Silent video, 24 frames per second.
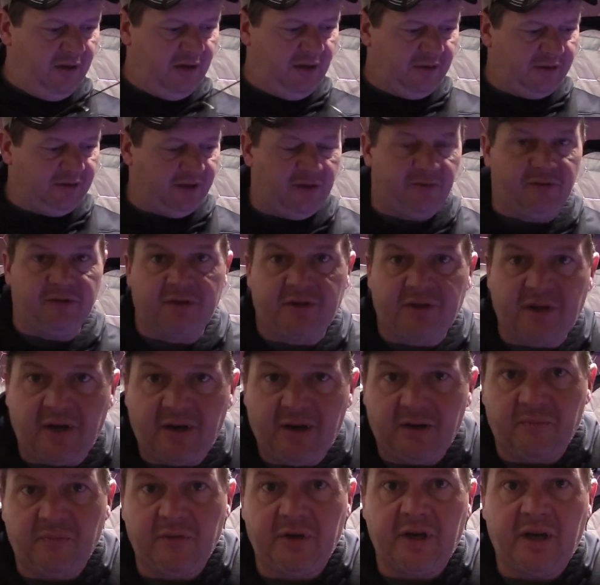as I was
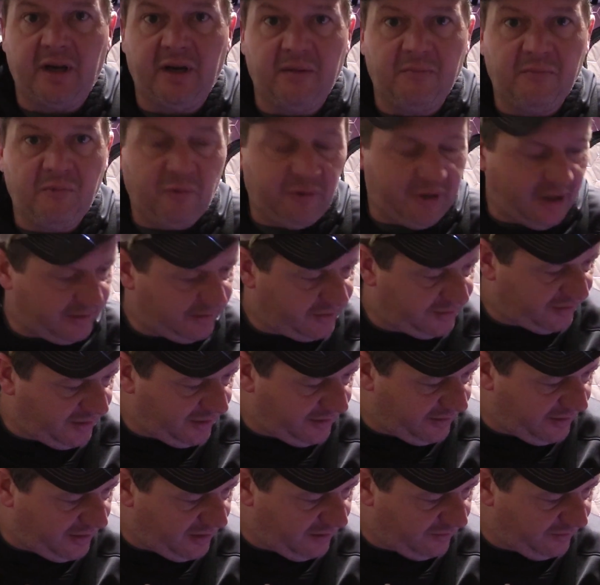saying, when I
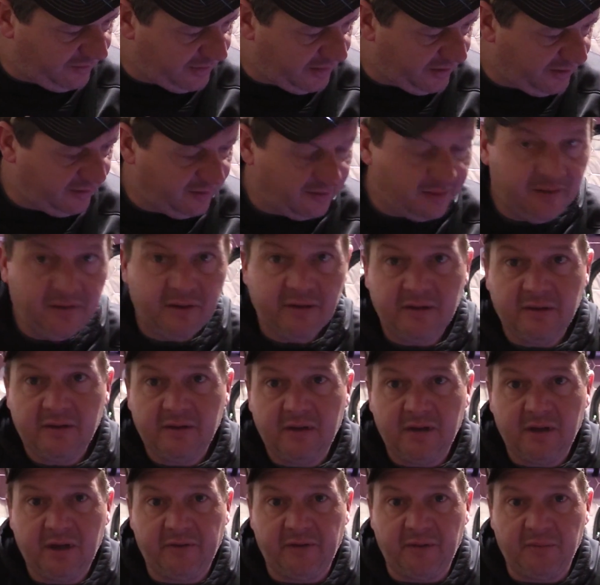start out
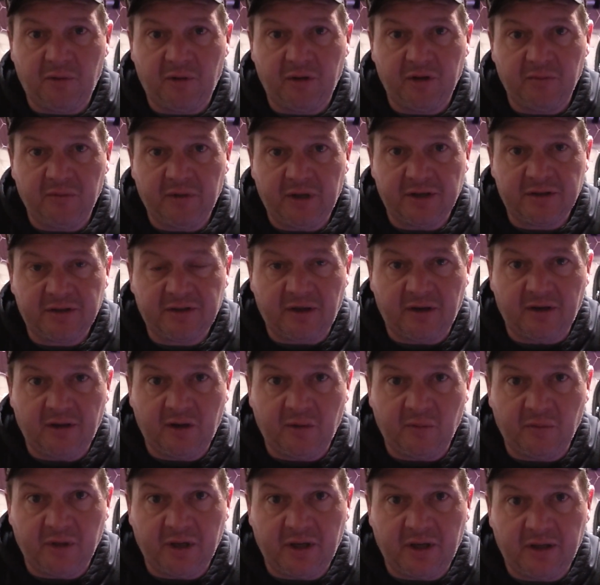every morning, when I start
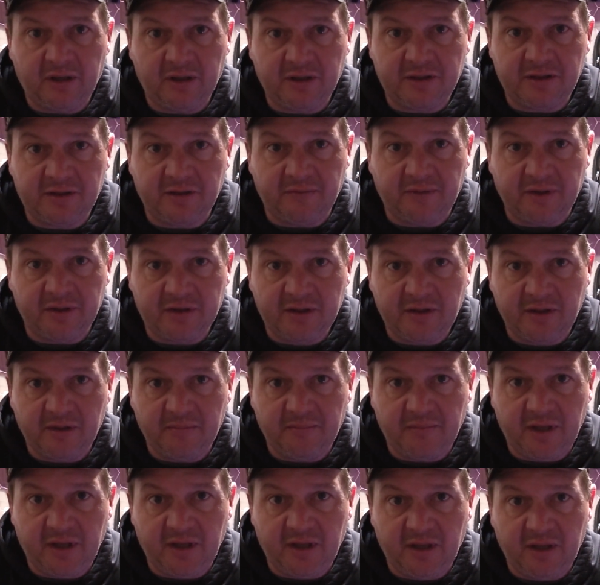out, regardless if there's going to
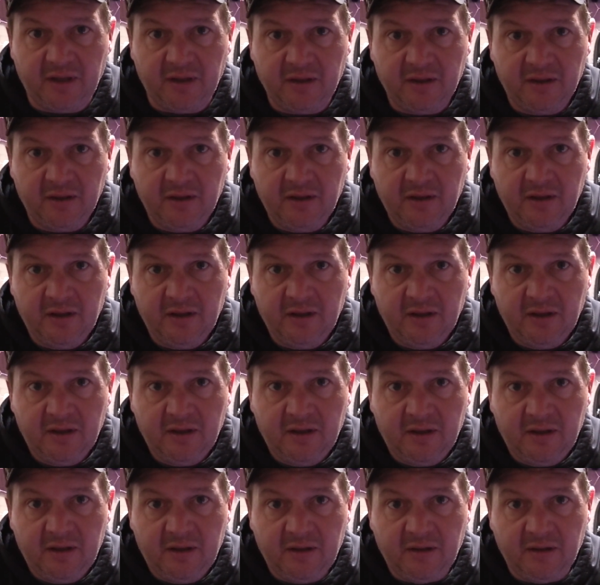be
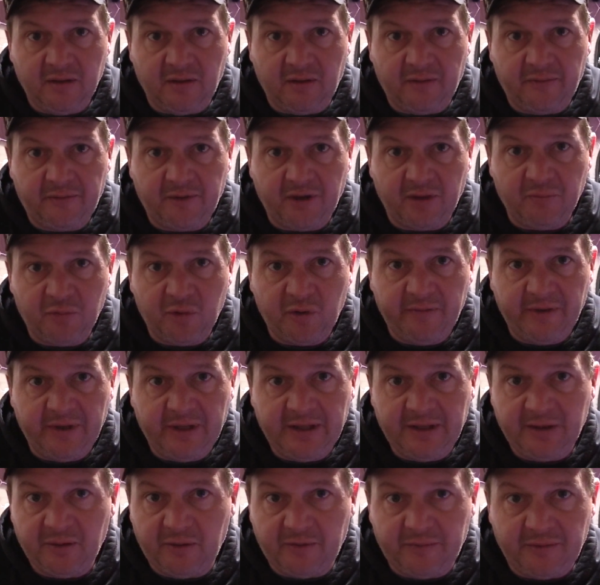front moving
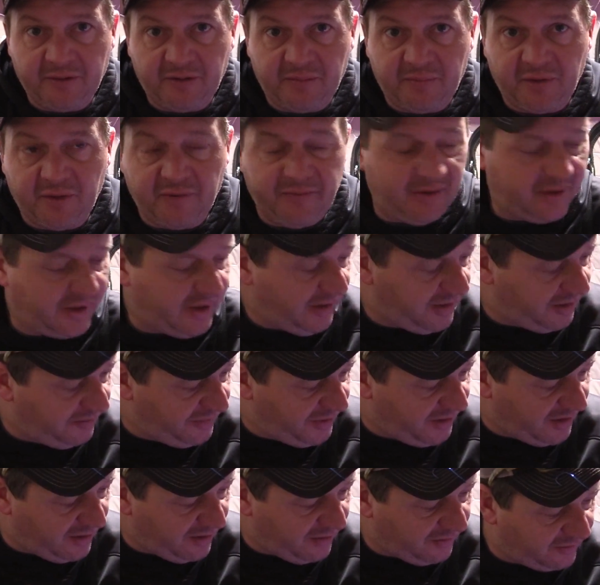in or if it's a perfect day to
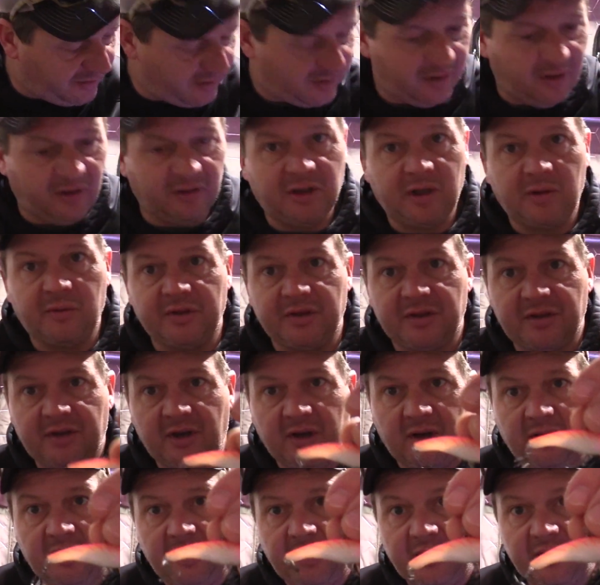be out, I'll always
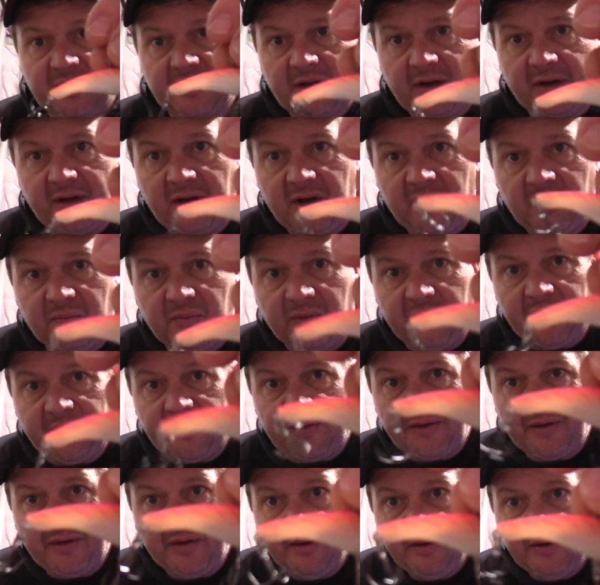start out
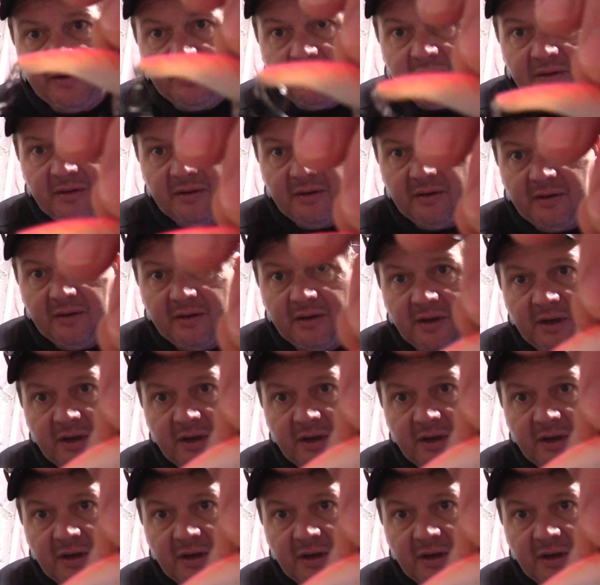with a